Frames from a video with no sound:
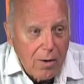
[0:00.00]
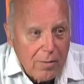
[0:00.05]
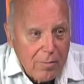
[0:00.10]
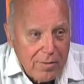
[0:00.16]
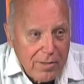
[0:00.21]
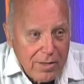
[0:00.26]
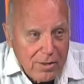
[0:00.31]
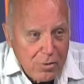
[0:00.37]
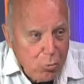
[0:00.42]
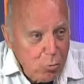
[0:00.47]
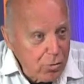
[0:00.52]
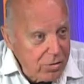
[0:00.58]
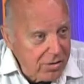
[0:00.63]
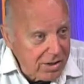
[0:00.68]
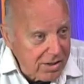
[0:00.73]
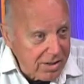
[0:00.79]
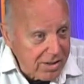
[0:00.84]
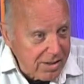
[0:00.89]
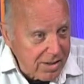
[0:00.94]
This was
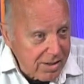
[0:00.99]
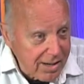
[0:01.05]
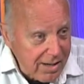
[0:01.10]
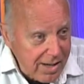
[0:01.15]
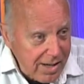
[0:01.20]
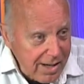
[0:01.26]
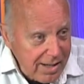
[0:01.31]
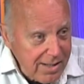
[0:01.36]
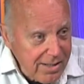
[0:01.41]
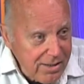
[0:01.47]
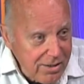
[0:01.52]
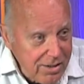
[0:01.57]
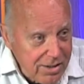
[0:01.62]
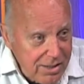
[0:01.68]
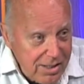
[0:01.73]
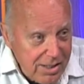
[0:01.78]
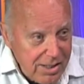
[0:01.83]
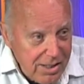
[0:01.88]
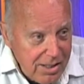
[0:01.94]
in
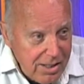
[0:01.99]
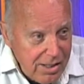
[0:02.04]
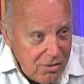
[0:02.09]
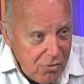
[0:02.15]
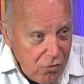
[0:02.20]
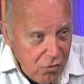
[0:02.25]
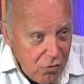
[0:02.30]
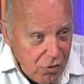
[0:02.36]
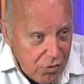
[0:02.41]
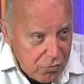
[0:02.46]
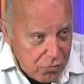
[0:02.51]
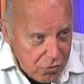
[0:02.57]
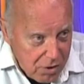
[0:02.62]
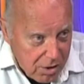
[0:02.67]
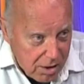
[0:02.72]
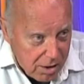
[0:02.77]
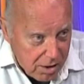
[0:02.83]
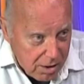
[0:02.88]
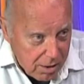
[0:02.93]

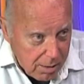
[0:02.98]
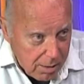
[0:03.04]
1915.